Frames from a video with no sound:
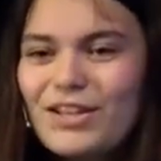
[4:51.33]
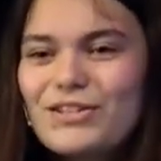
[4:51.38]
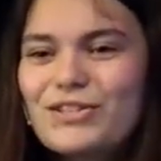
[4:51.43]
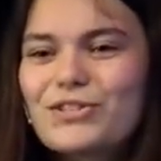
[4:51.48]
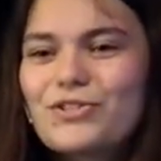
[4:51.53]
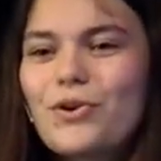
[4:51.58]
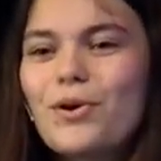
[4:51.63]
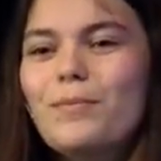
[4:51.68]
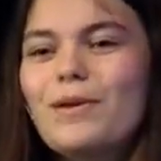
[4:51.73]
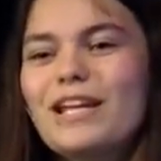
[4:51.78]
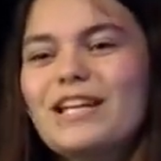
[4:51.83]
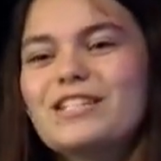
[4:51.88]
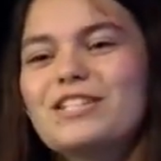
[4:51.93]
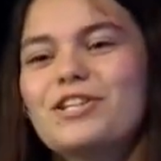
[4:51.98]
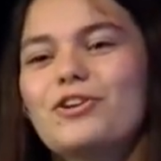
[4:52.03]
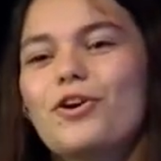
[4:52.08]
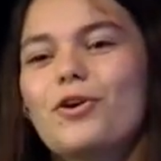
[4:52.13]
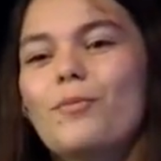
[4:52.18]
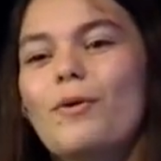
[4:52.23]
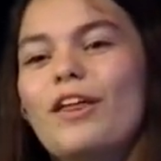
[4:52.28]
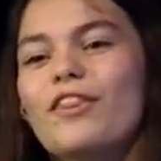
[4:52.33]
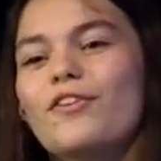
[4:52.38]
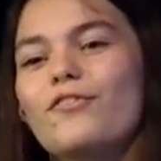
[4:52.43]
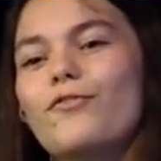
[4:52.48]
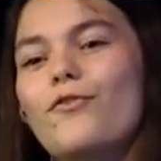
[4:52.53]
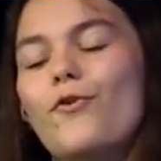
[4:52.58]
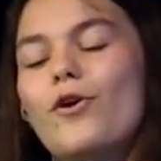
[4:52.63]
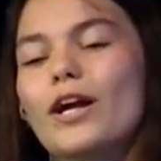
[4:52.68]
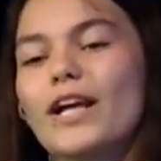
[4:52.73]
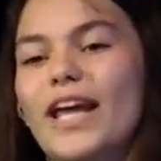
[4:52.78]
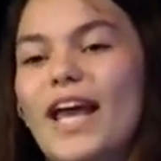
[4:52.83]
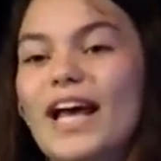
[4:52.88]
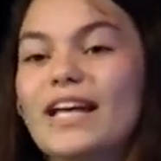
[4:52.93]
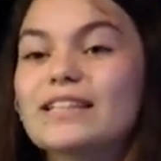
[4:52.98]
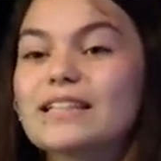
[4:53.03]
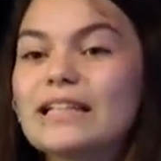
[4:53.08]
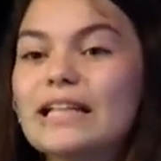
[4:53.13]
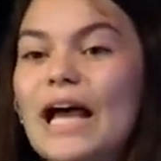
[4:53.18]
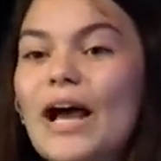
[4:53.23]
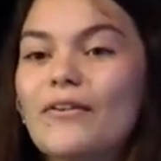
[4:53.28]
Storming into your weather
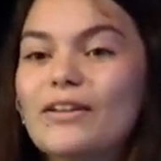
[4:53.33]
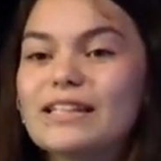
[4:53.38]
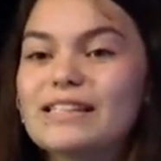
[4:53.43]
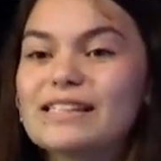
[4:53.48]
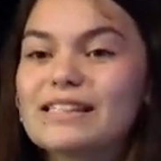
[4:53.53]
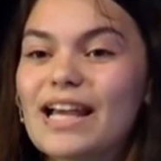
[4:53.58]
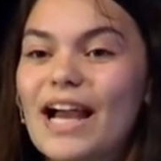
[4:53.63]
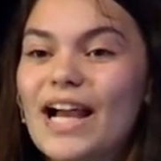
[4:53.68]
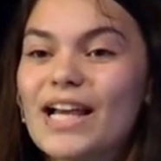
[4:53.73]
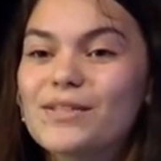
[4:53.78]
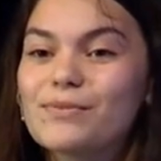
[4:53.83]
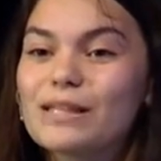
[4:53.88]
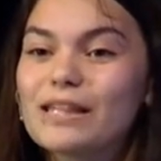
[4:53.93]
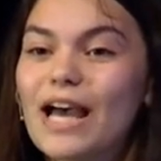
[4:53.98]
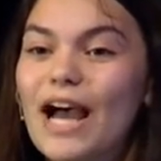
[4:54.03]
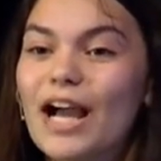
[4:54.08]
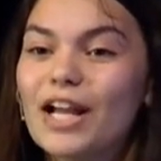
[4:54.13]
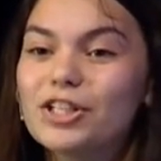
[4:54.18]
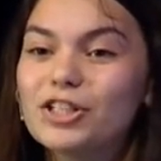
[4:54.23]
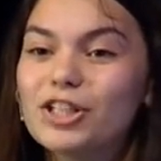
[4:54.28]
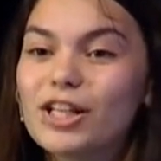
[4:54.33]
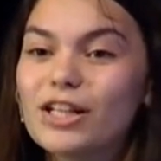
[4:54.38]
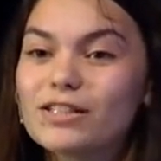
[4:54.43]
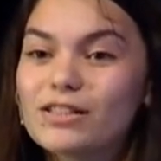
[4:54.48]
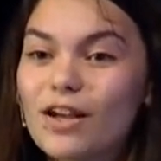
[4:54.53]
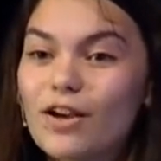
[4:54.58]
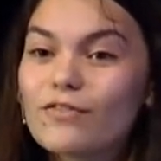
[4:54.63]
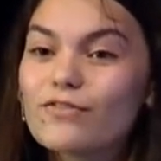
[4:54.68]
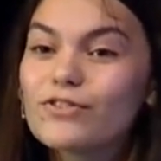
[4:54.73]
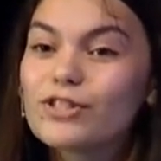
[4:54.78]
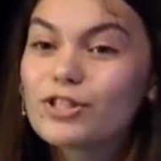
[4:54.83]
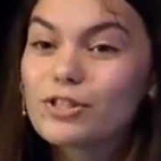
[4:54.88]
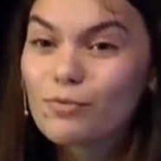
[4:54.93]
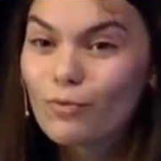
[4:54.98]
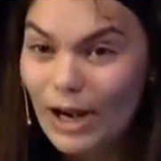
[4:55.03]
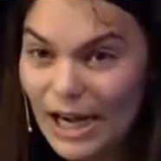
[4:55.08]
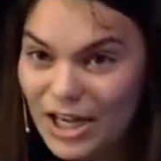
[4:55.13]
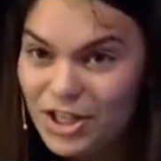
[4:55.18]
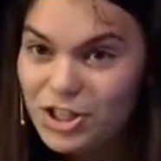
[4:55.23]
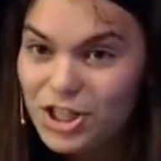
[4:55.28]
forecast, cloudy skies with high chance of
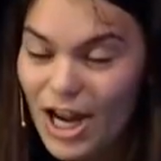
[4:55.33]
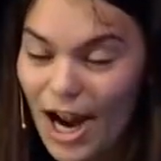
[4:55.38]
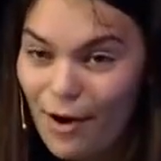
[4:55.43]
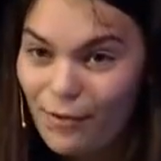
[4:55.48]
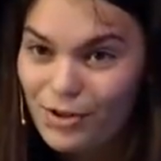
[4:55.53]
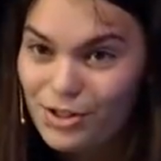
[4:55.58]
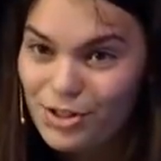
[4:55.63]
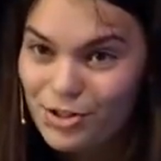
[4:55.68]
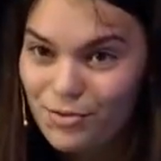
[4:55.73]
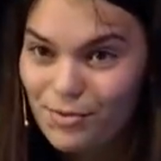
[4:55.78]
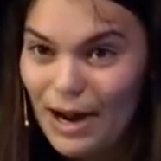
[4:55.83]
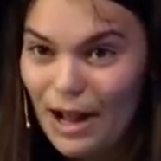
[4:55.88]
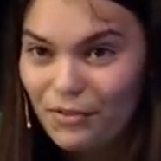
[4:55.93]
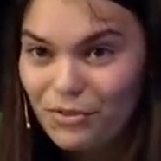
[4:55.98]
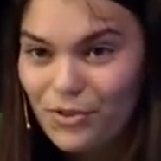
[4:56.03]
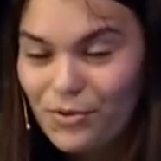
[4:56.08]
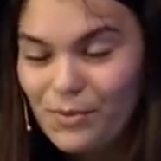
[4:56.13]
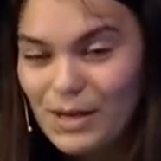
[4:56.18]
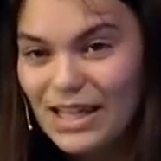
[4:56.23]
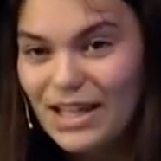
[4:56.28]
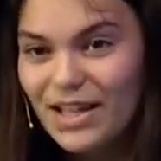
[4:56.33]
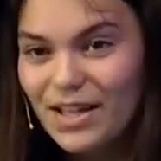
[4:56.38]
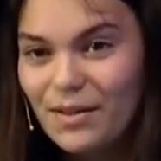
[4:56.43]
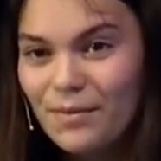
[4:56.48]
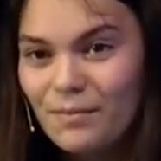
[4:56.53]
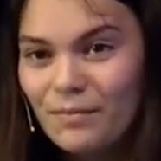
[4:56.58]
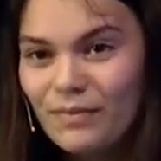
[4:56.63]
rain showers throughout the week.